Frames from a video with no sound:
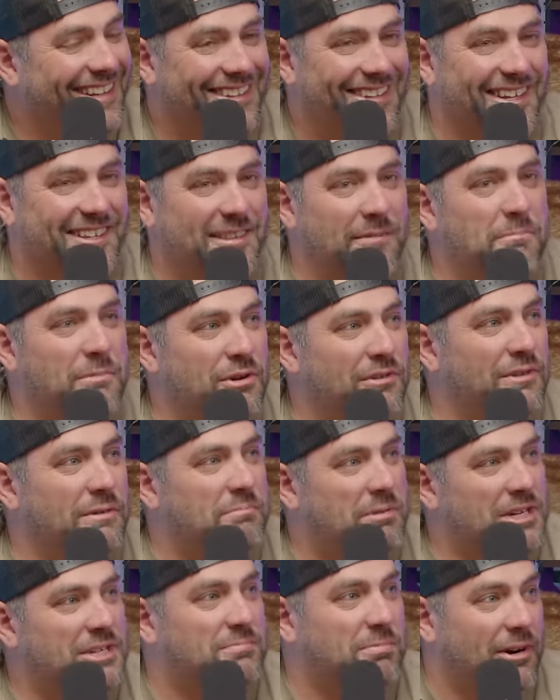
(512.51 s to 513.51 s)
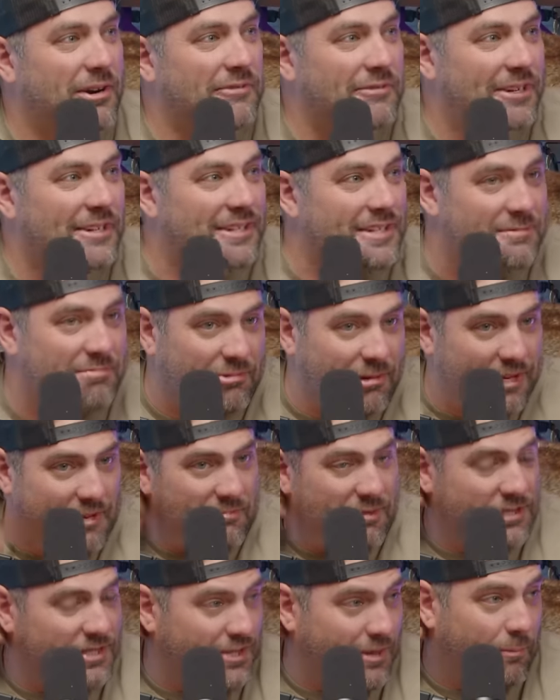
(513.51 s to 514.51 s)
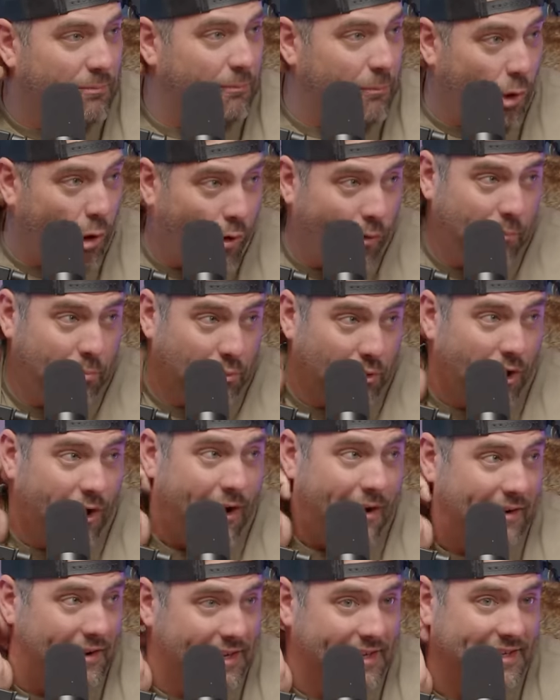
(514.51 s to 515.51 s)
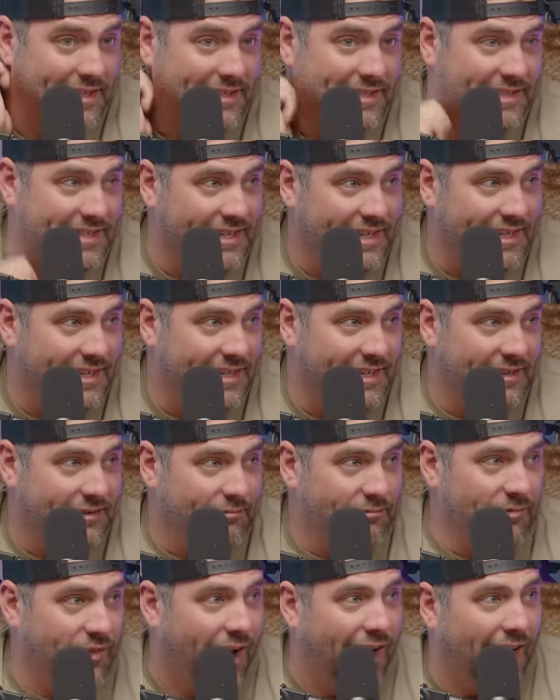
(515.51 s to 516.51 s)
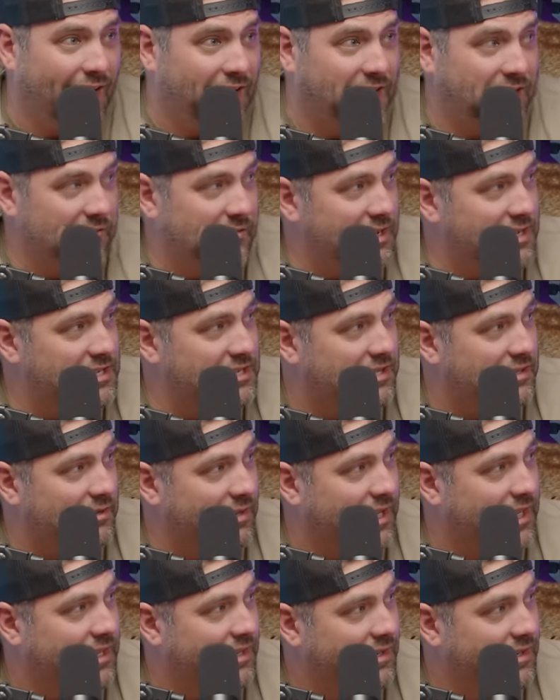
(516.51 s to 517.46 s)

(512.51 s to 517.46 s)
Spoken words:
Like the movie Pitch Perfect is pretty much the whole plot is the haiku industry.